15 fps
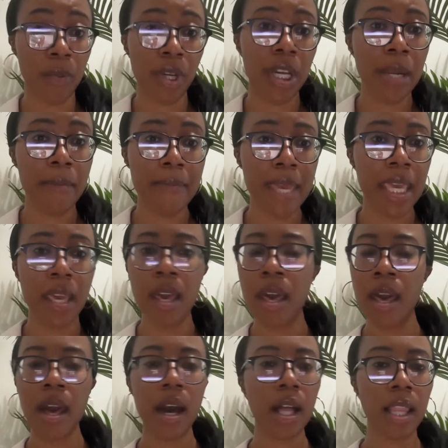going to meet
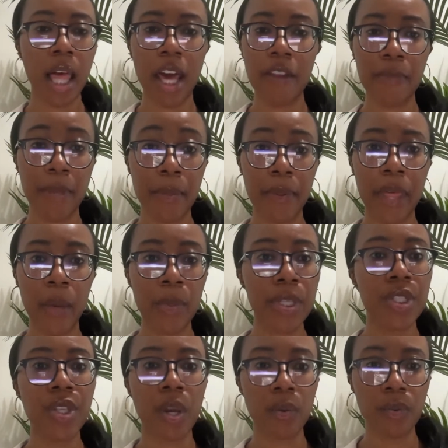a lot of people that we
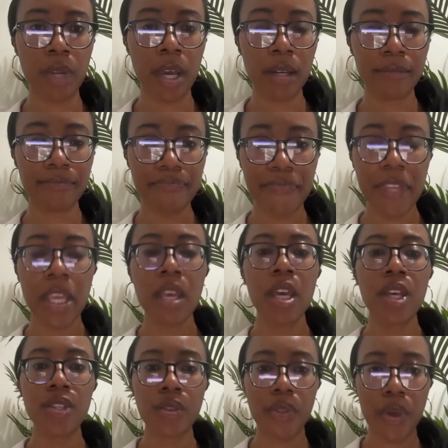don't know.
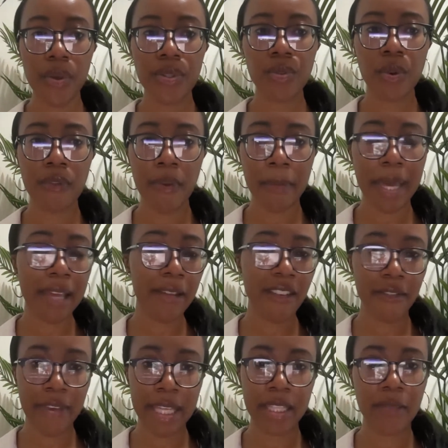So those sort of
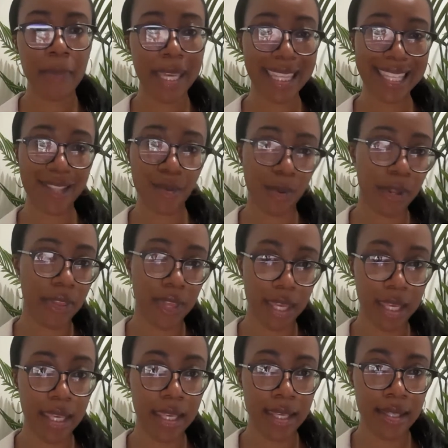events make this sort of
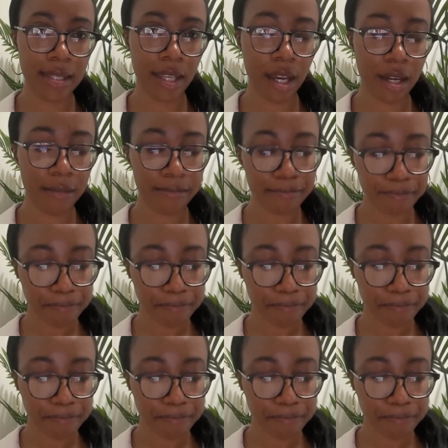thing easier.